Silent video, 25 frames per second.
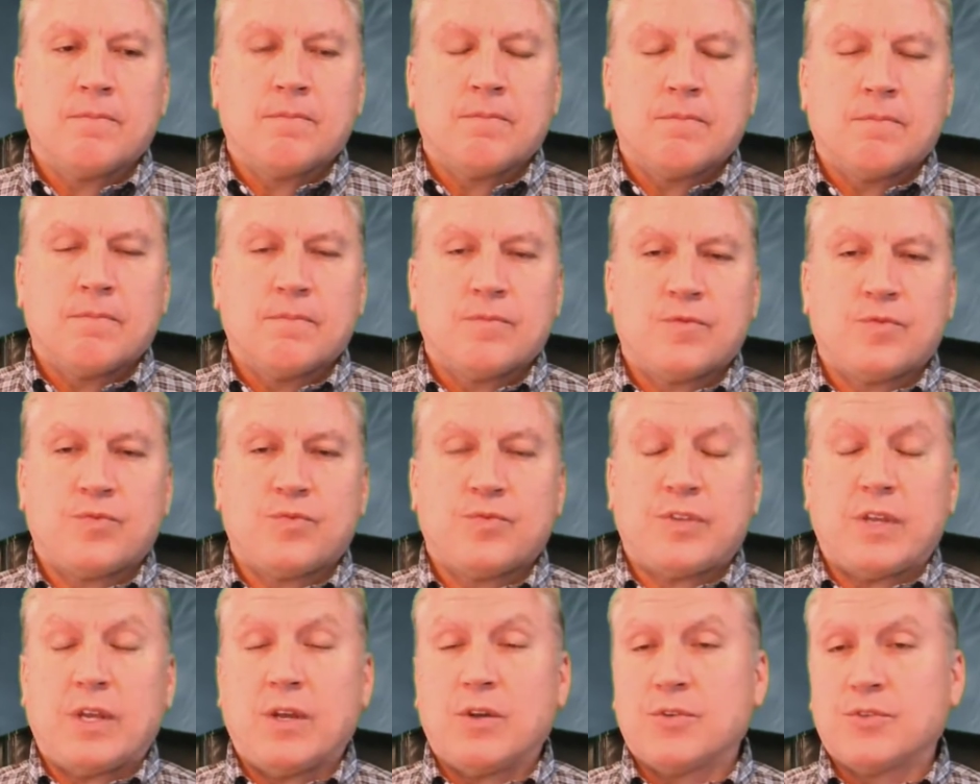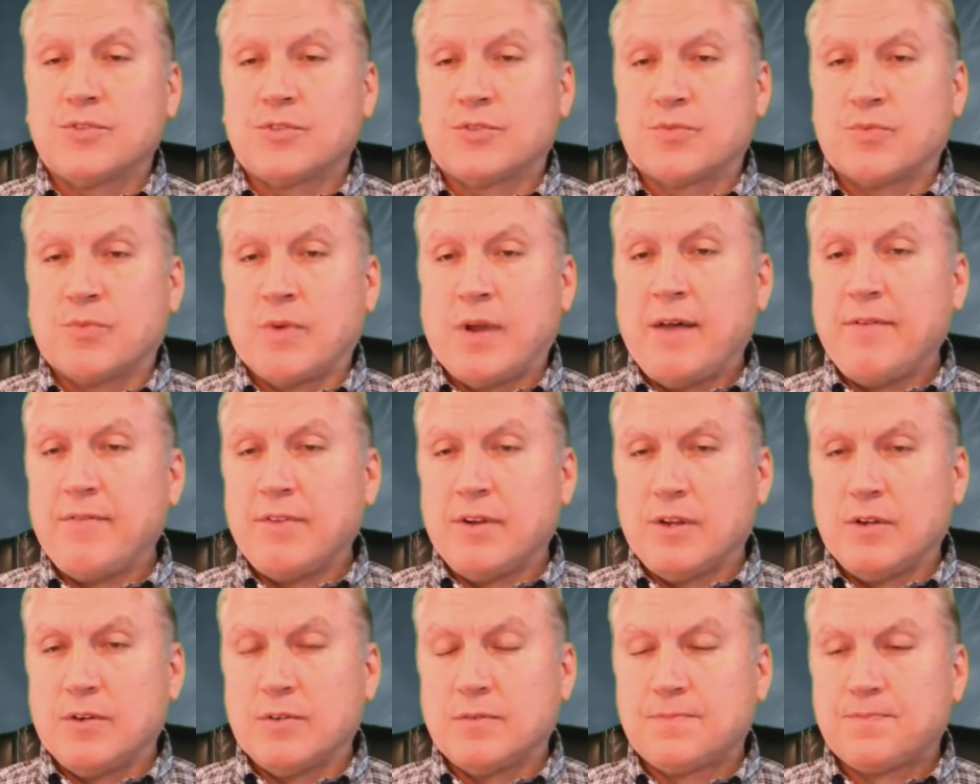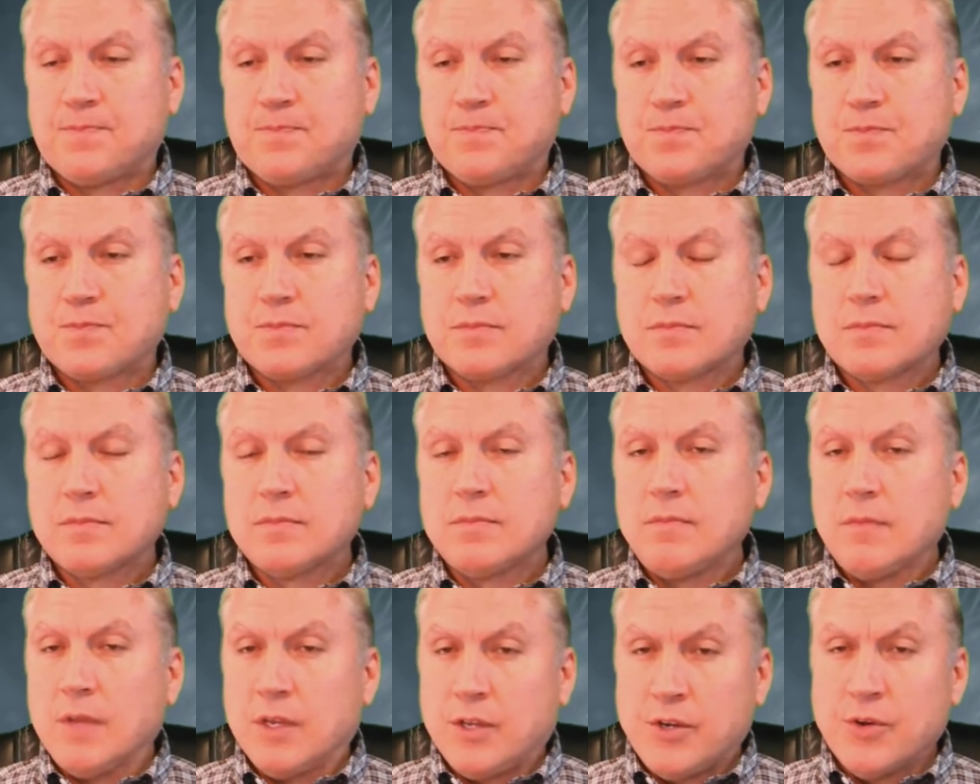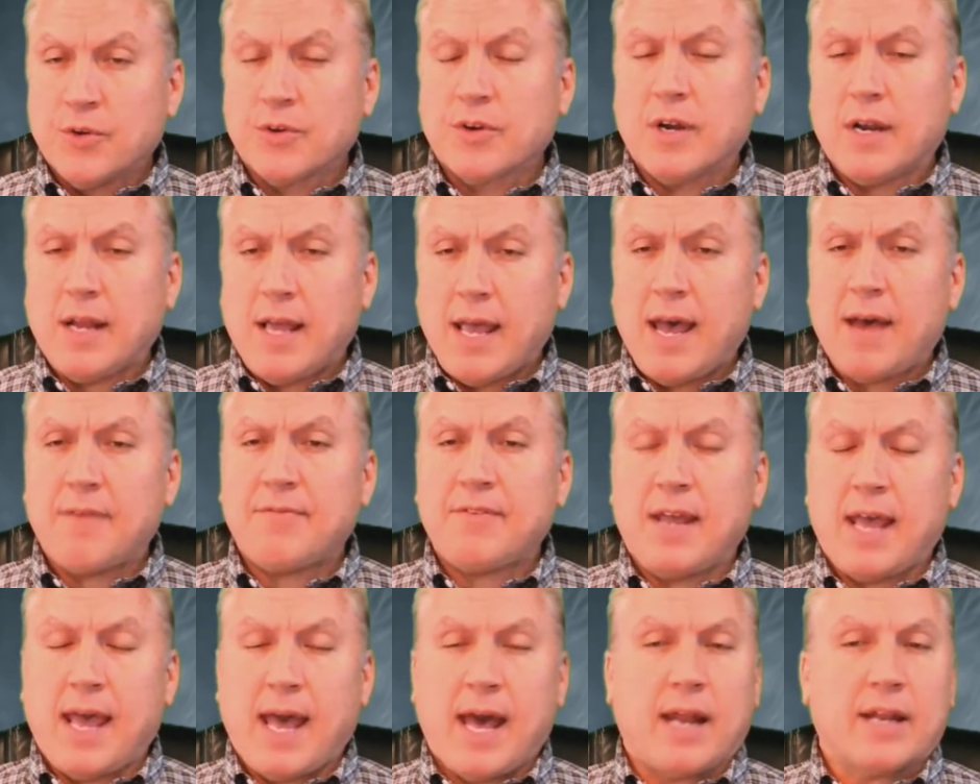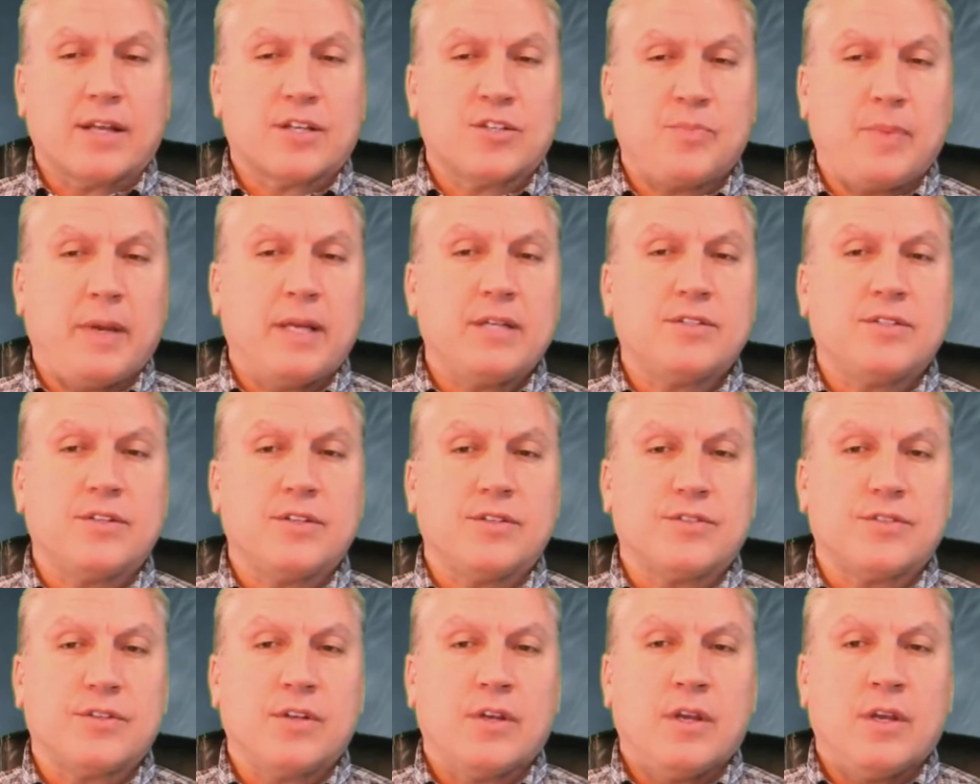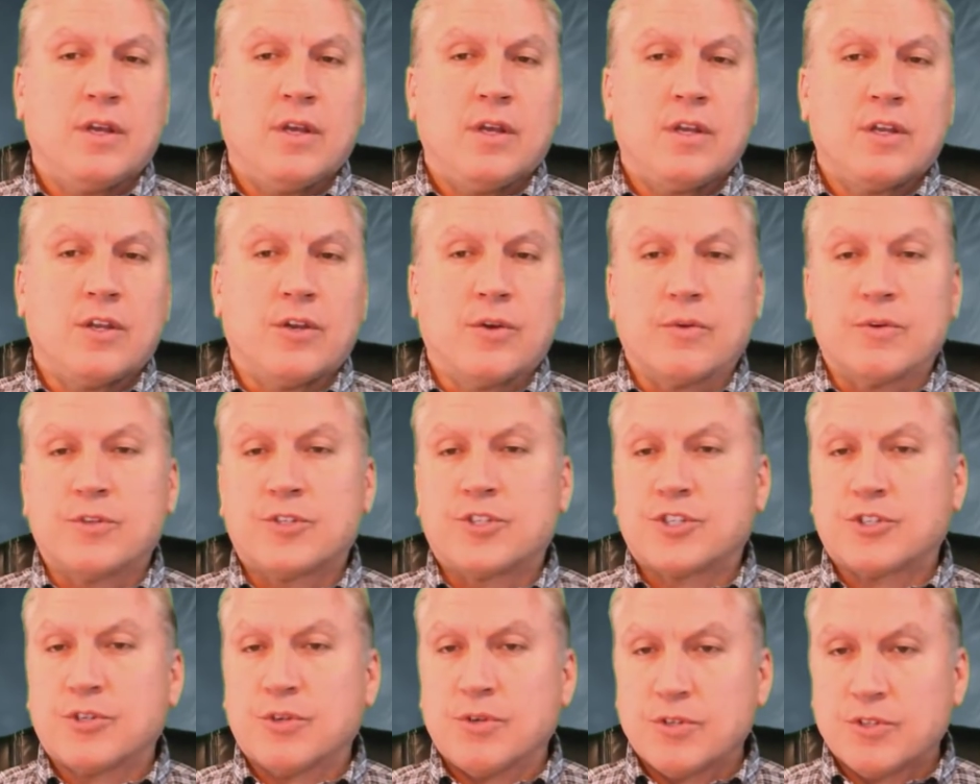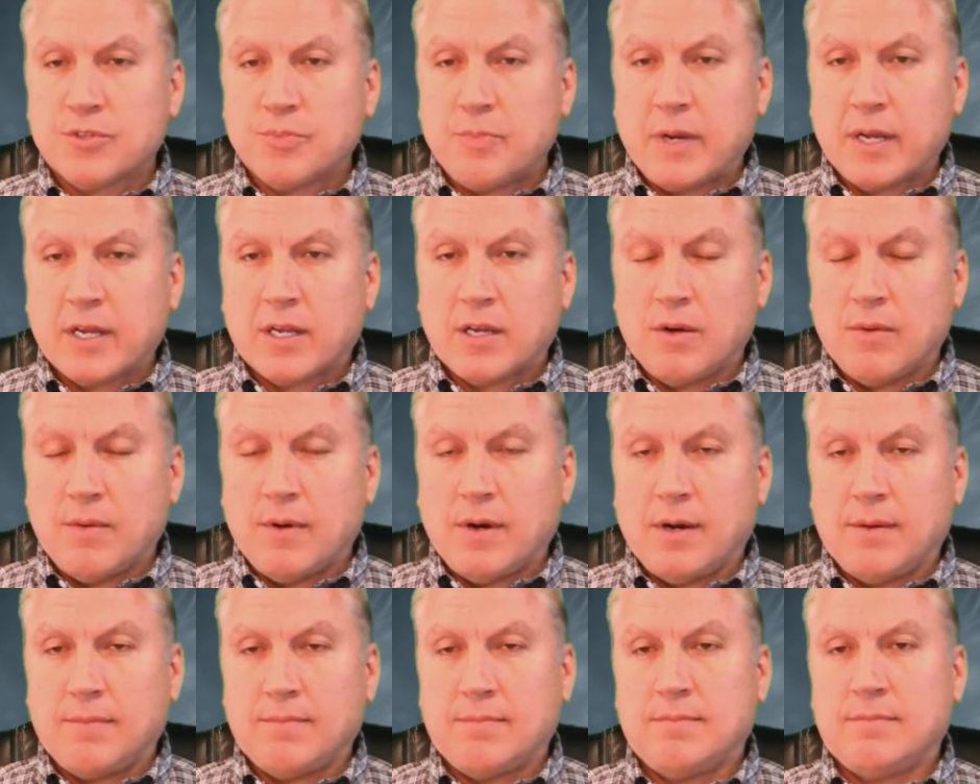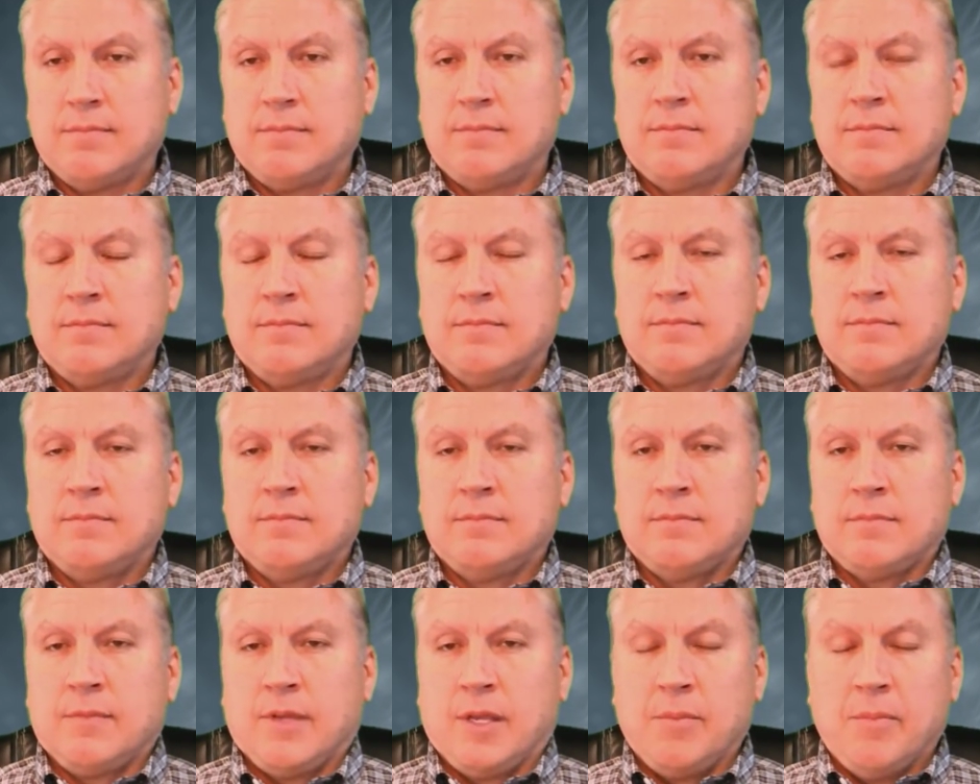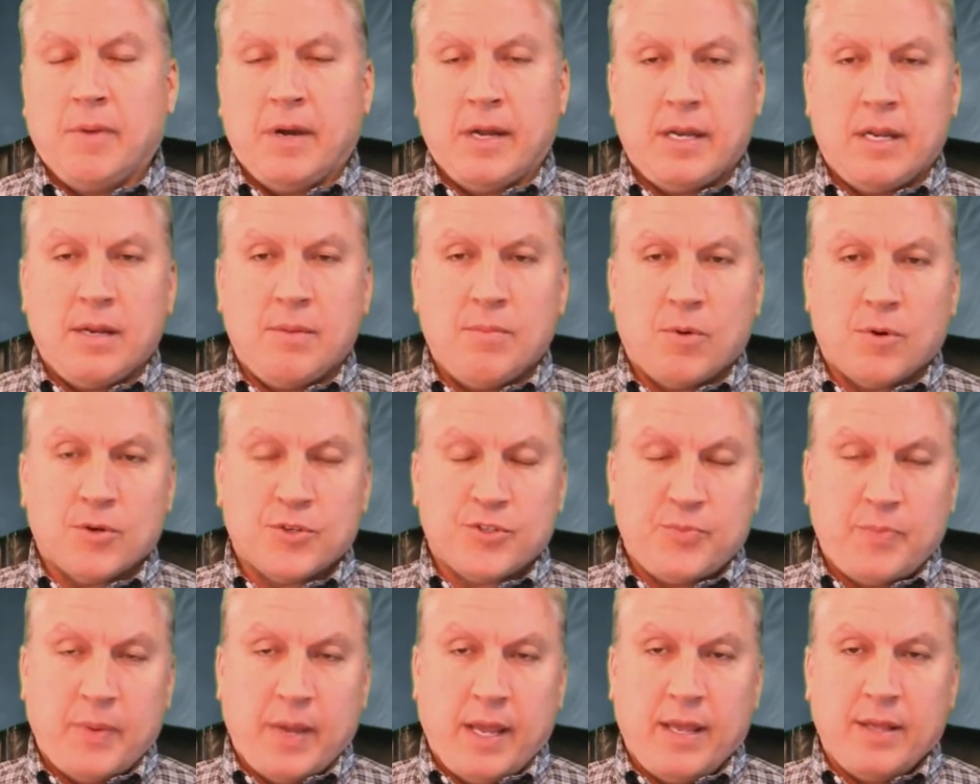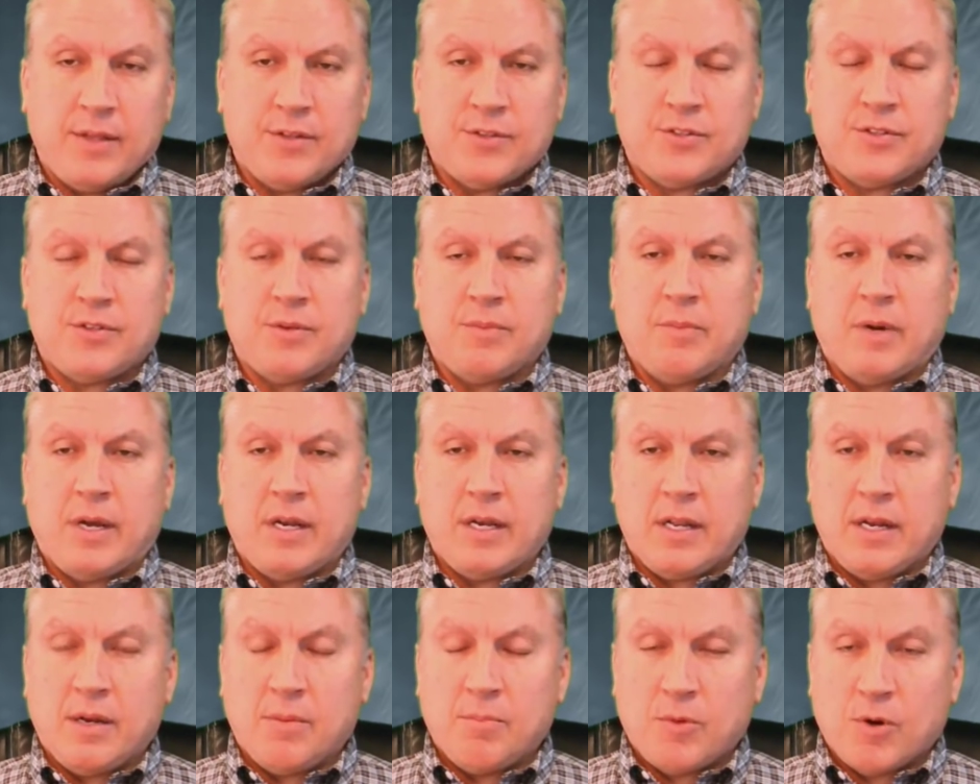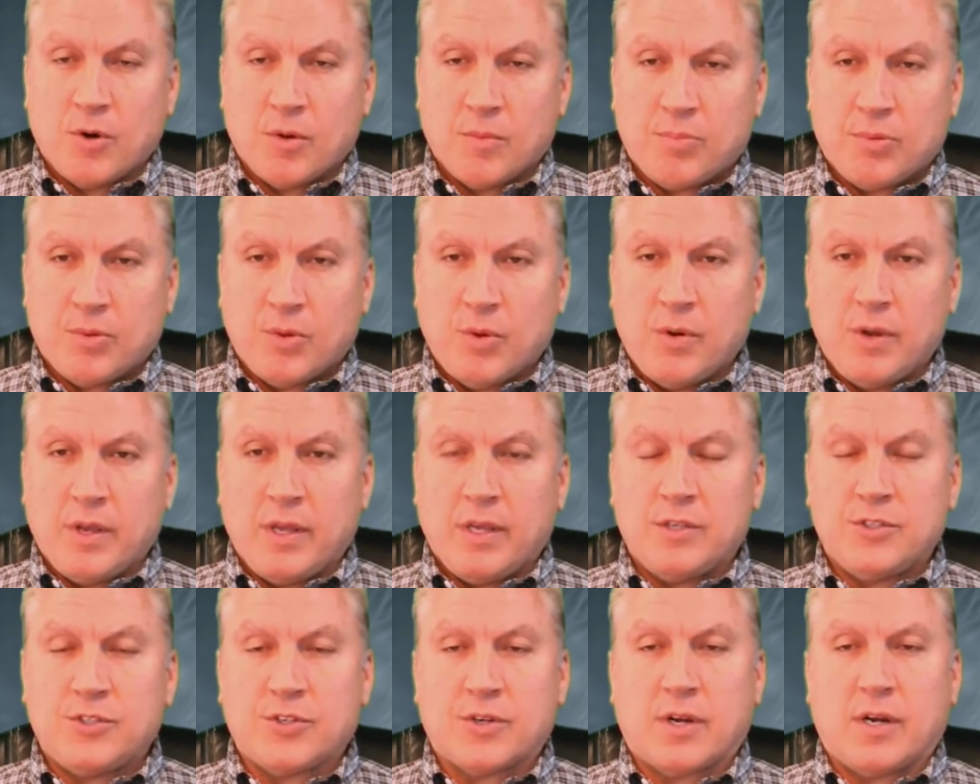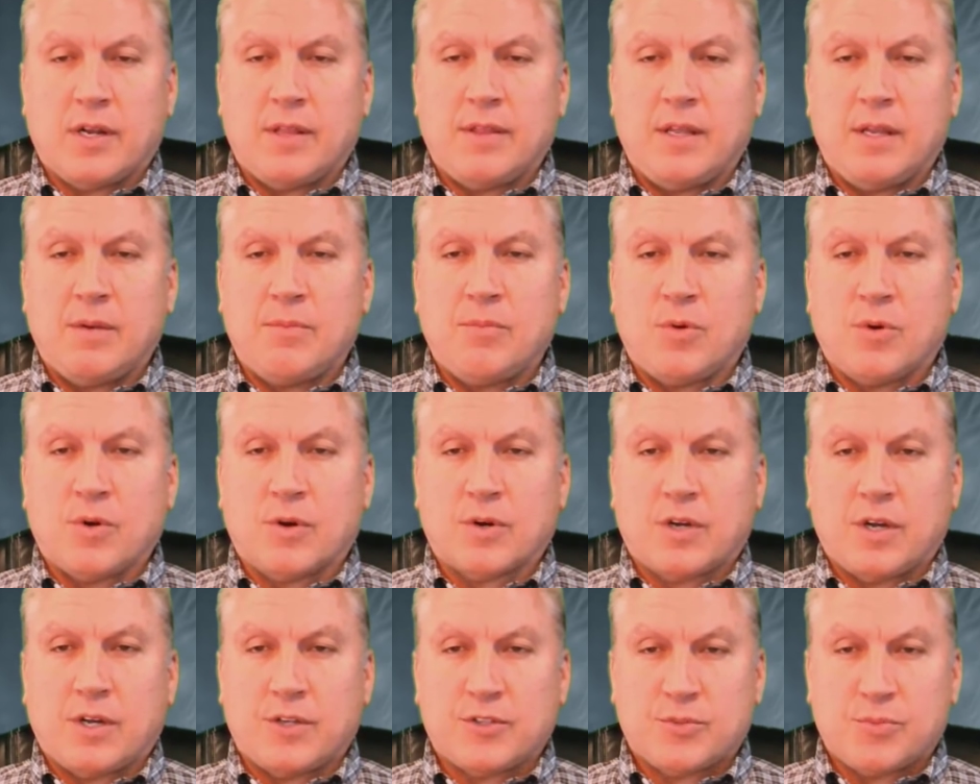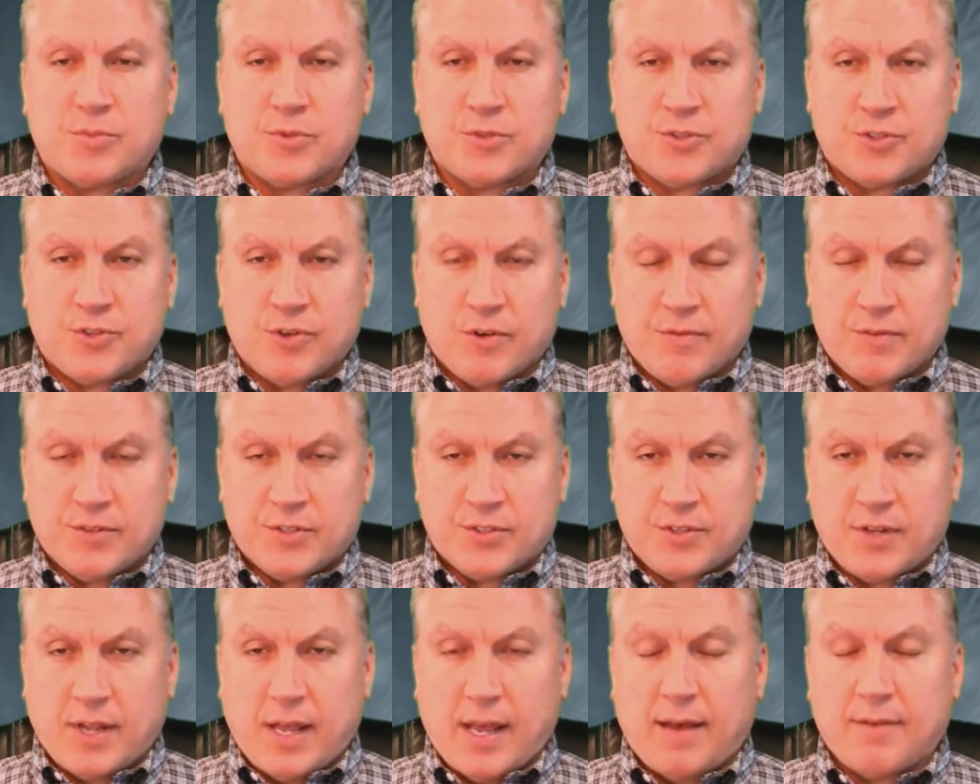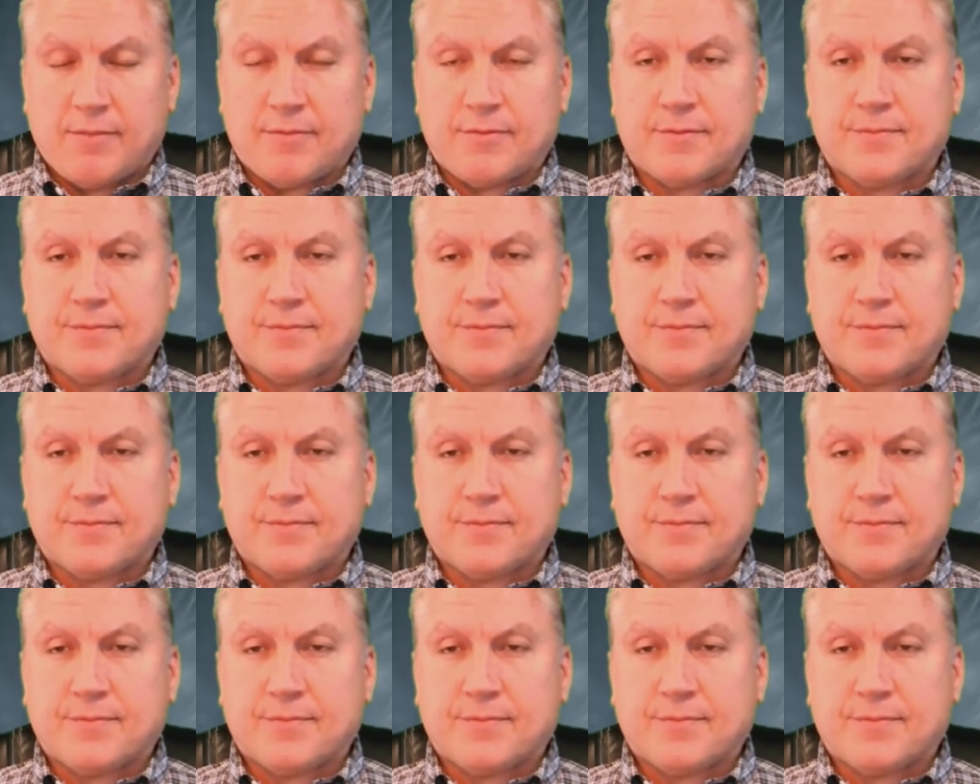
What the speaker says: sales revenue, you're going to have to add expenses. Your insurance might go up. You might need more space. You might need more employees. You're going to need more customer service staff.